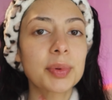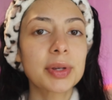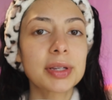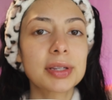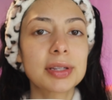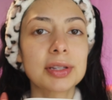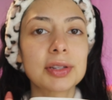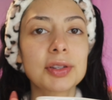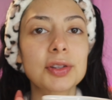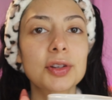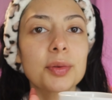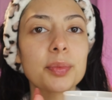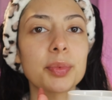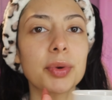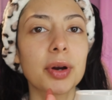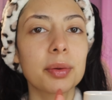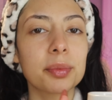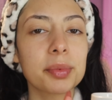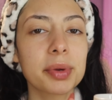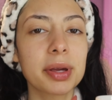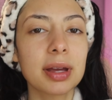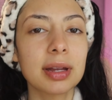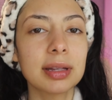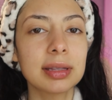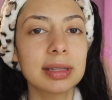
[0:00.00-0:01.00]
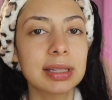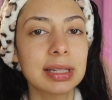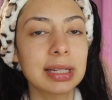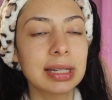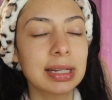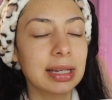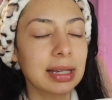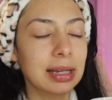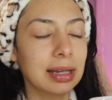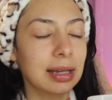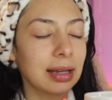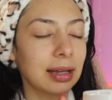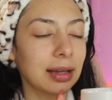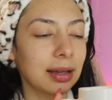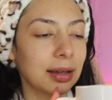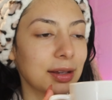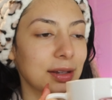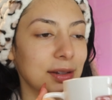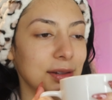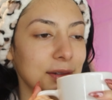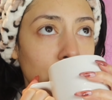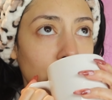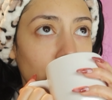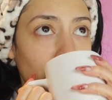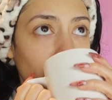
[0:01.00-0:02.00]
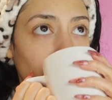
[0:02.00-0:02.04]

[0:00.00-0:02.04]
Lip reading: my sister brought me a tea.